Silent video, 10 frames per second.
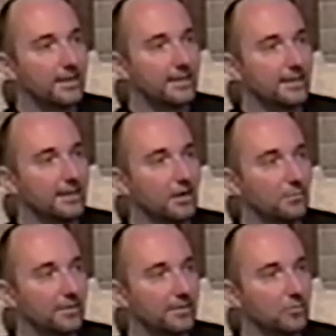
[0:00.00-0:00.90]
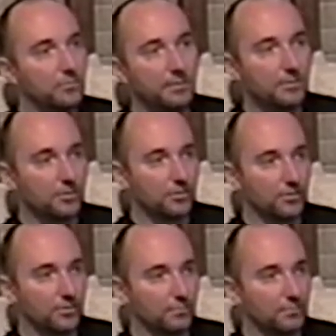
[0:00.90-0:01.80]
and not getting help by saying, well, maybe this
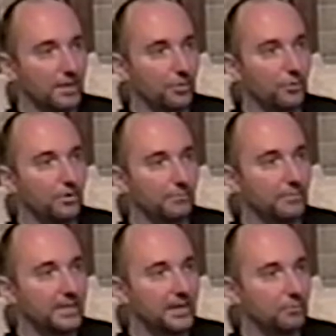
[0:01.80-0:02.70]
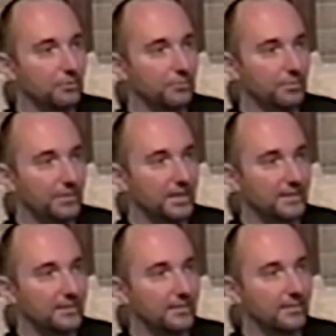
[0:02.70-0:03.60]
is just my thorn. Maybe God wants me to be
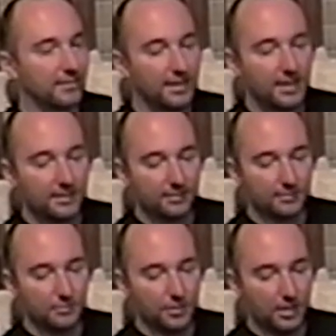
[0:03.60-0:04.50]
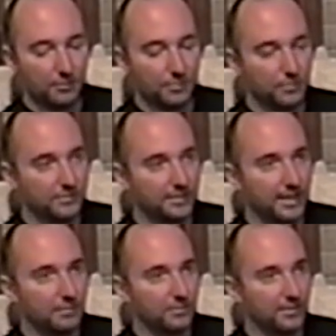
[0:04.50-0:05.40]
like this. Mm-hmm. And someone challenged me one
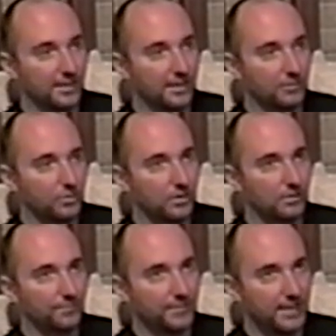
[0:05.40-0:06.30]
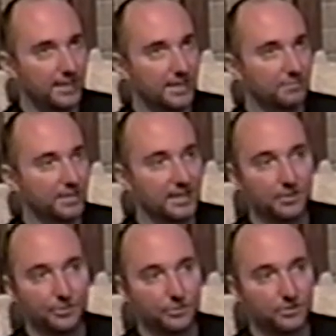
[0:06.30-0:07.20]
time with saying, well, yeah, God may
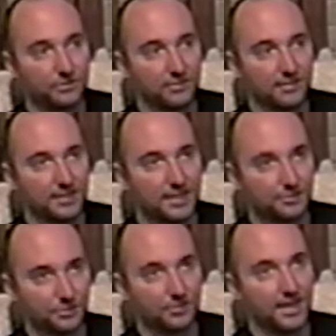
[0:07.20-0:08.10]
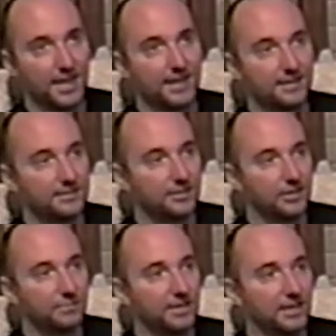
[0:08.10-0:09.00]
allow thorns in your side.
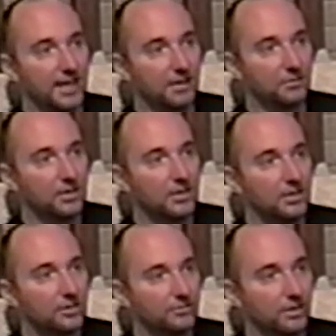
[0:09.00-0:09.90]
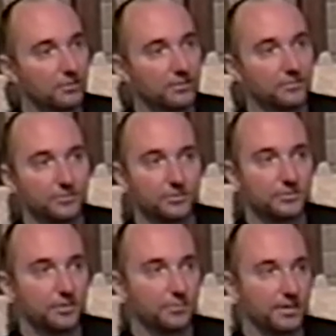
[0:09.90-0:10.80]
You know, He may allow trials and
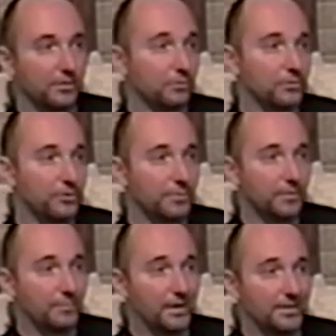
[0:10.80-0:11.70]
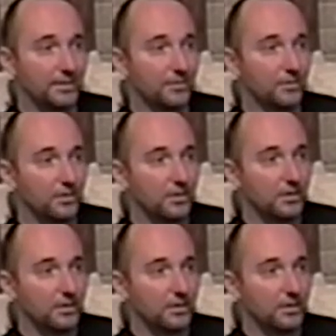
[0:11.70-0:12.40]
difficulties, but He doesn't want you to be in bondage.